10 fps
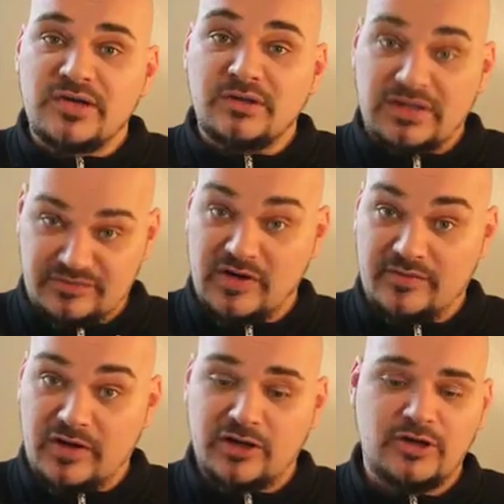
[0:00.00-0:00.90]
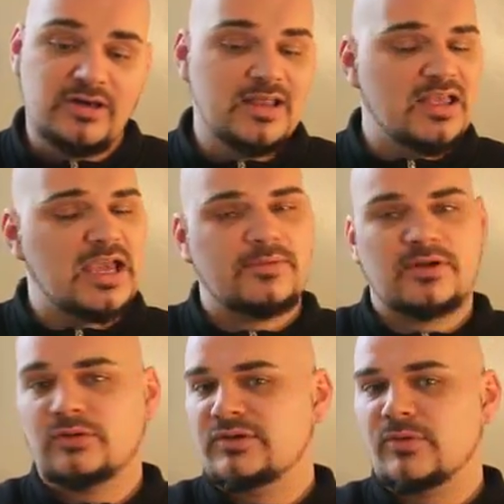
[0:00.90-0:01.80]
is very, very good, and we
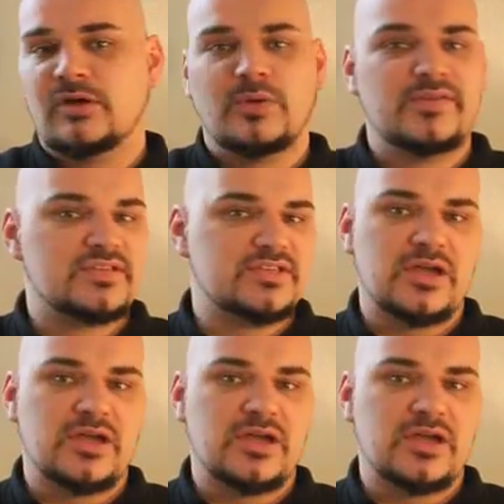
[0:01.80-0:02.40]
know Darrelle Revis is